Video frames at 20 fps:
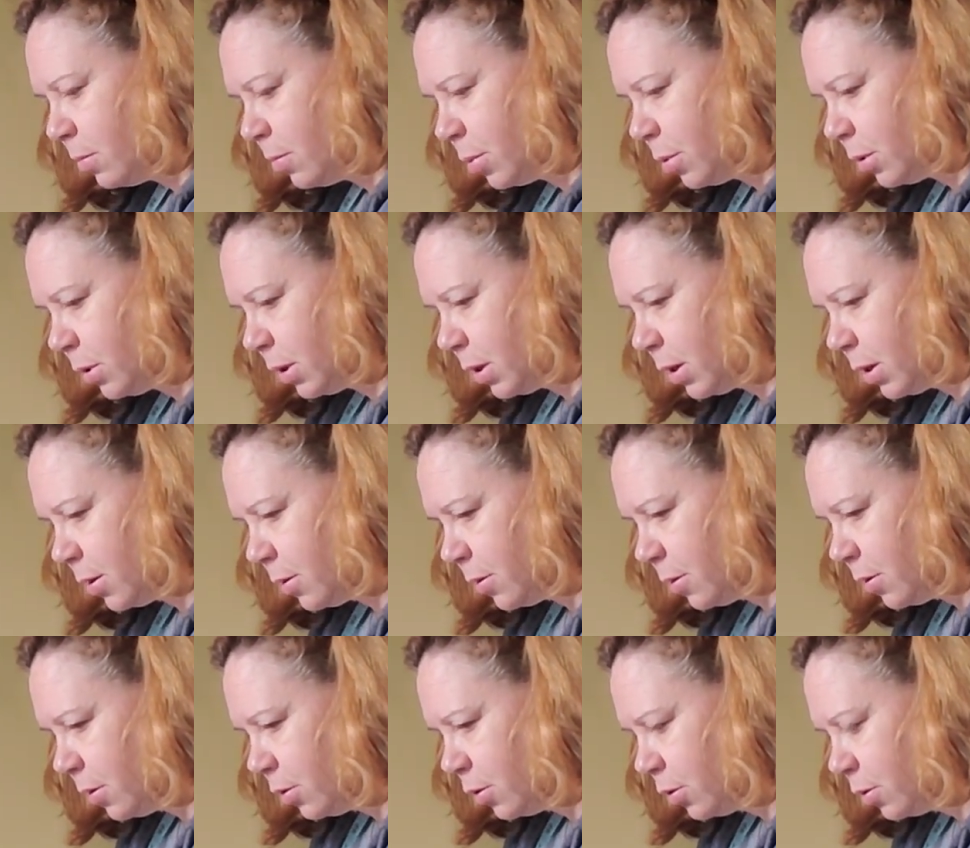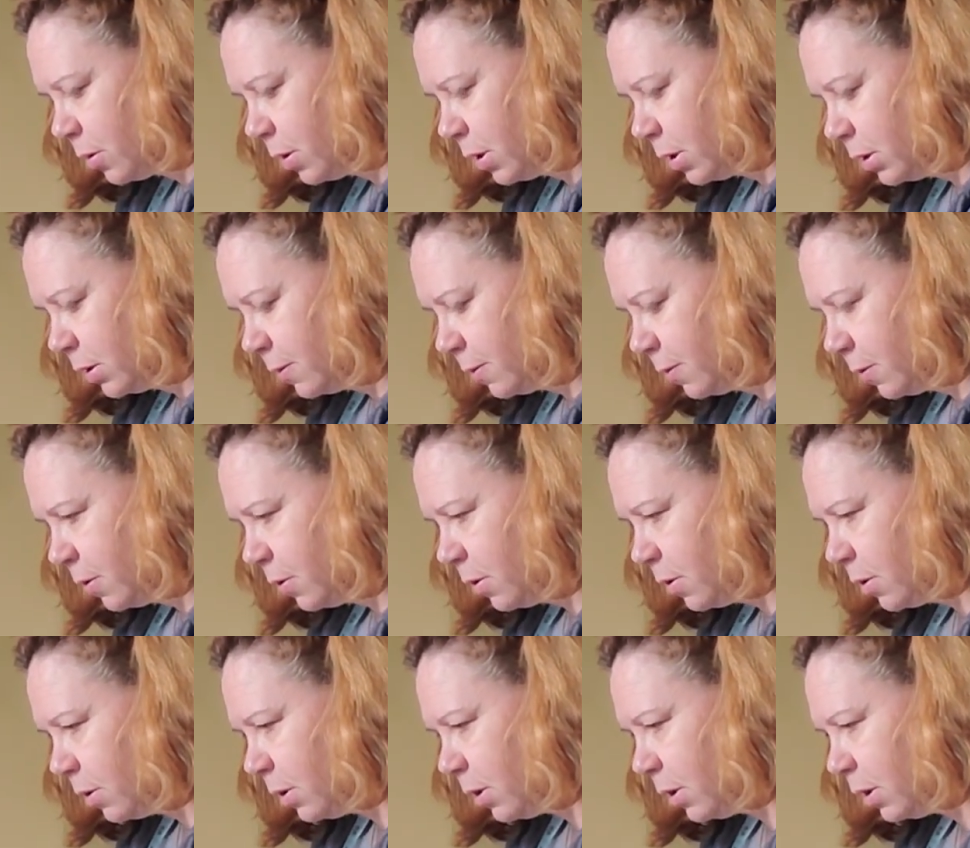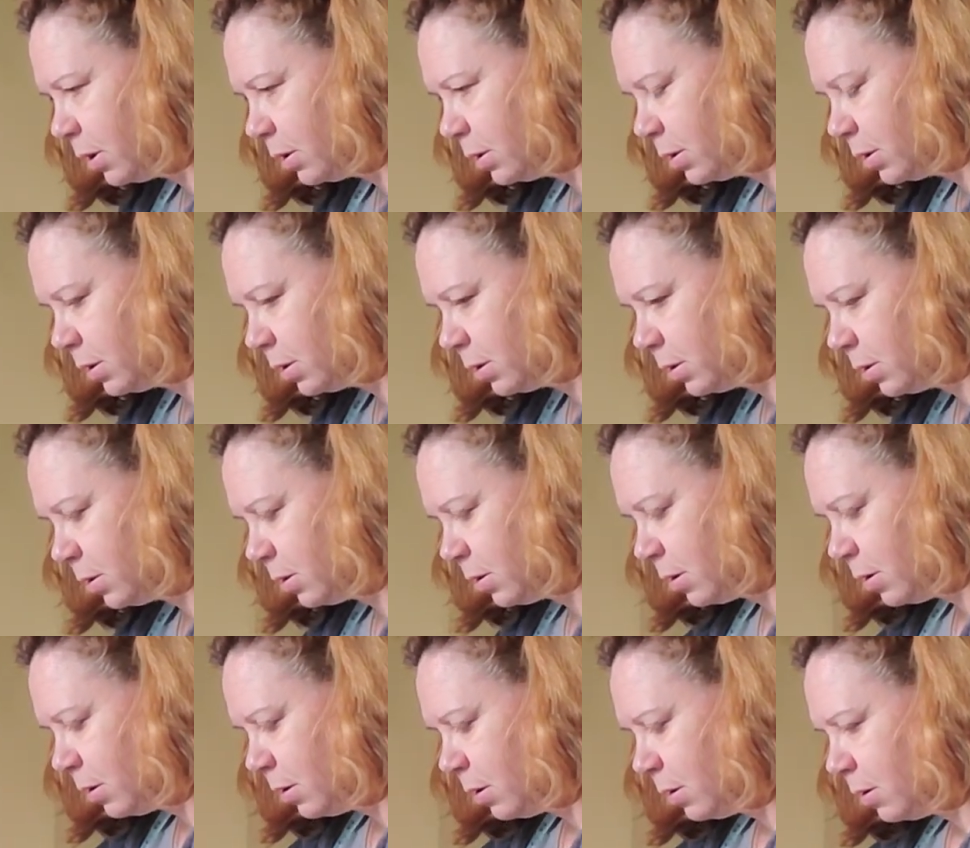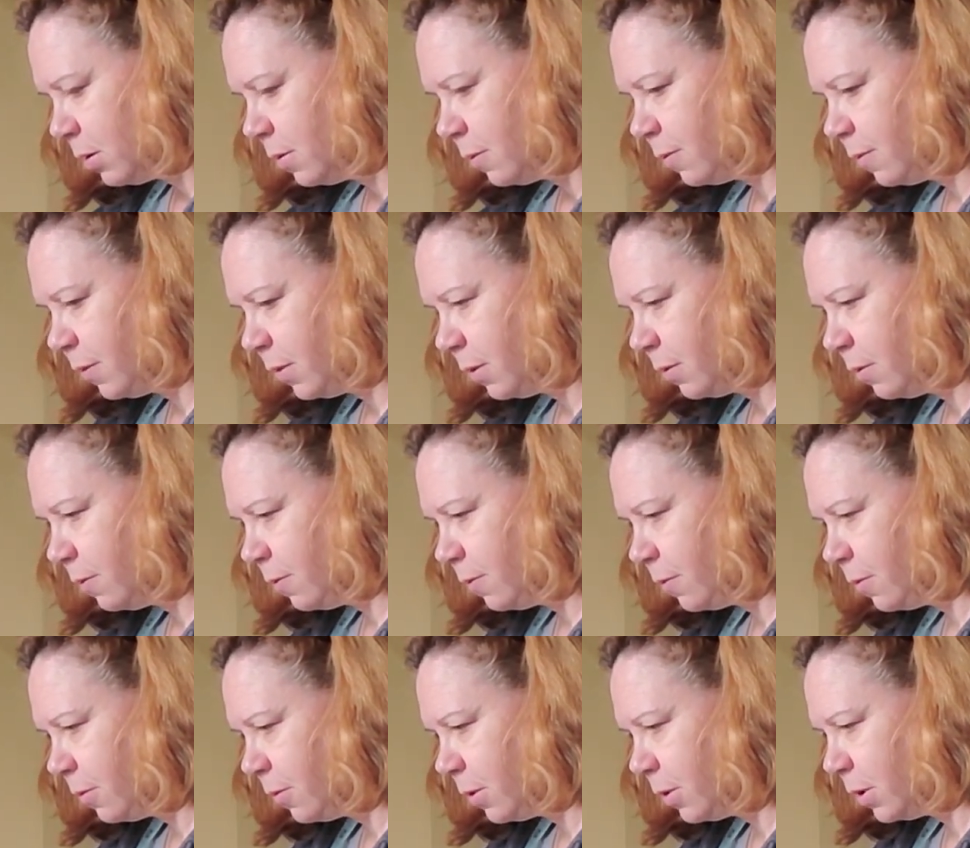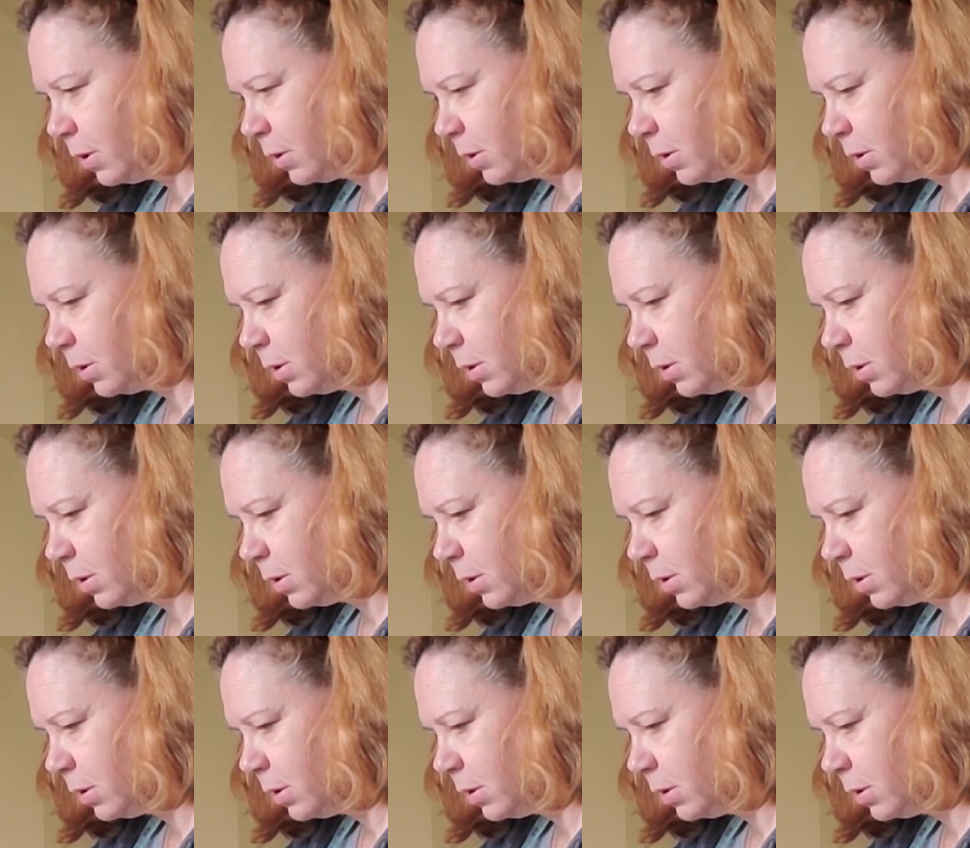put the other transfer on it. Feel for it.